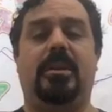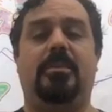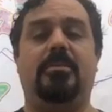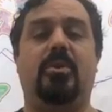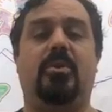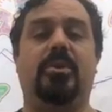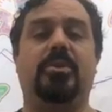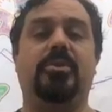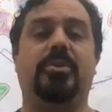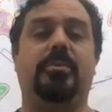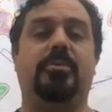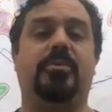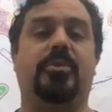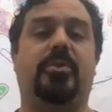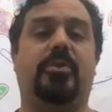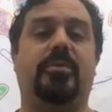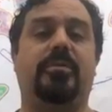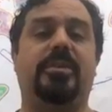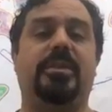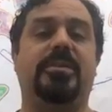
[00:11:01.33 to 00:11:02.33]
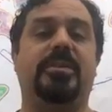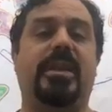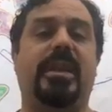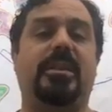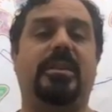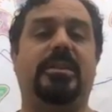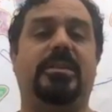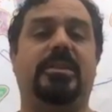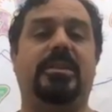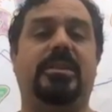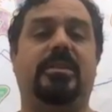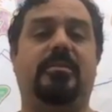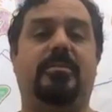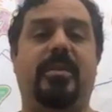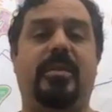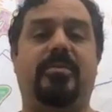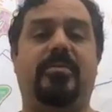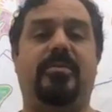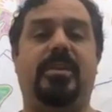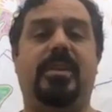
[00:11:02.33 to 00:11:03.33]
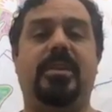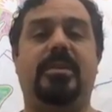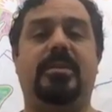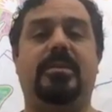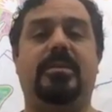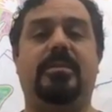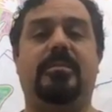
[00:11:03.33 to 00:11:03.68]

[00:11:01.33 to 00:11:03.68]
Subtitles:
going to observe the skeleton of my feet,